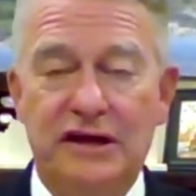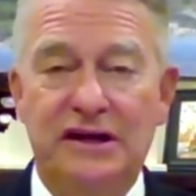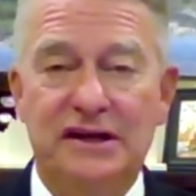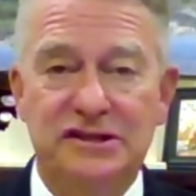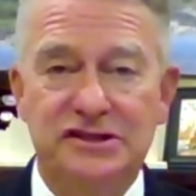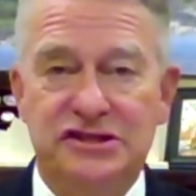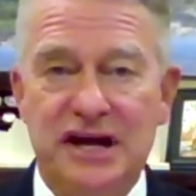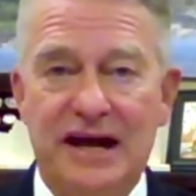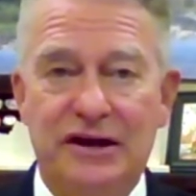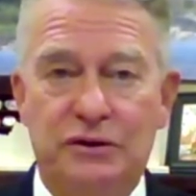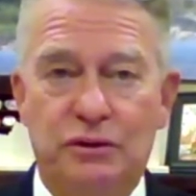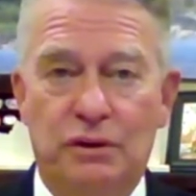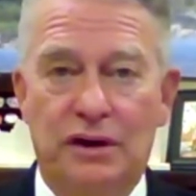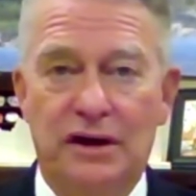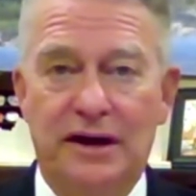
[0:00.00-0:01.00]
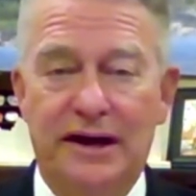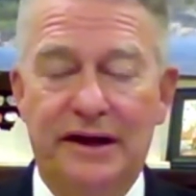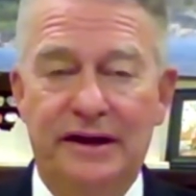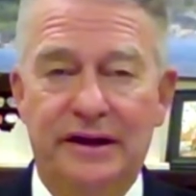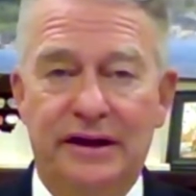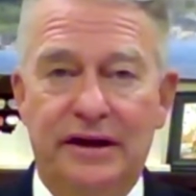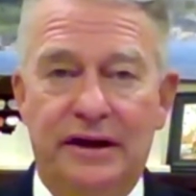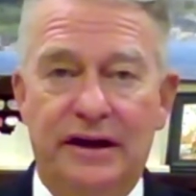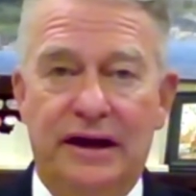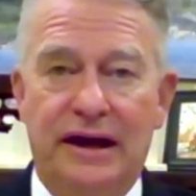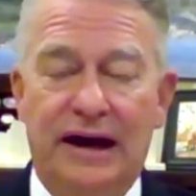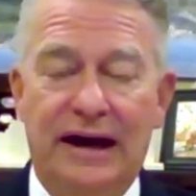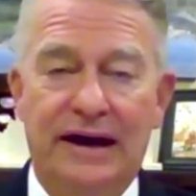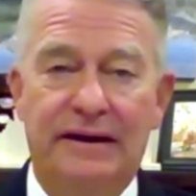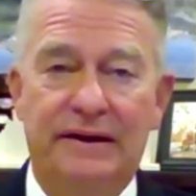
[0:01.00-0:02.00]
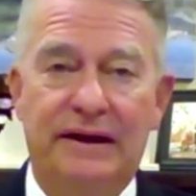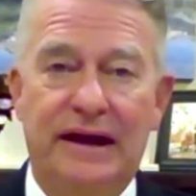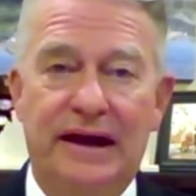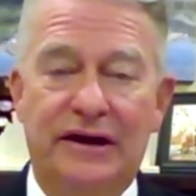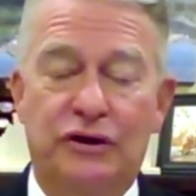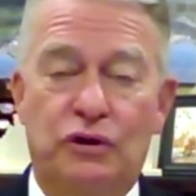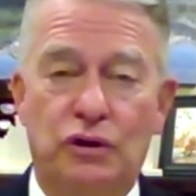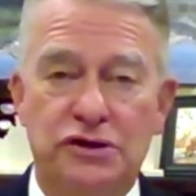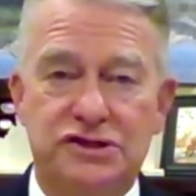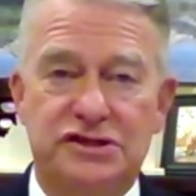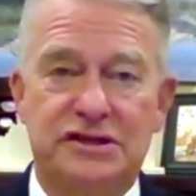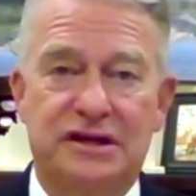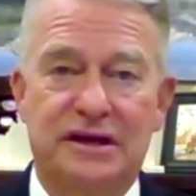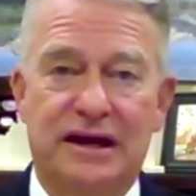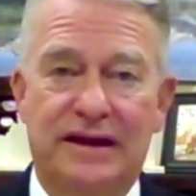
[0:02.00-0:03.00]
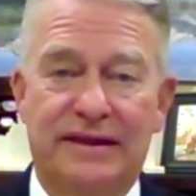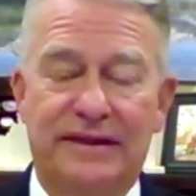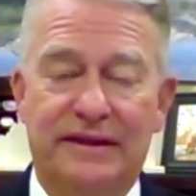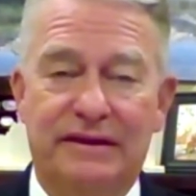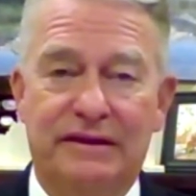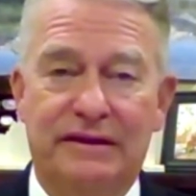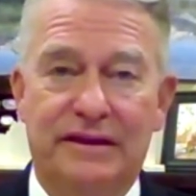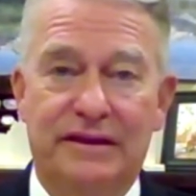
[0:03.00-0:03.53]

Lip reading: starting in January. And of course,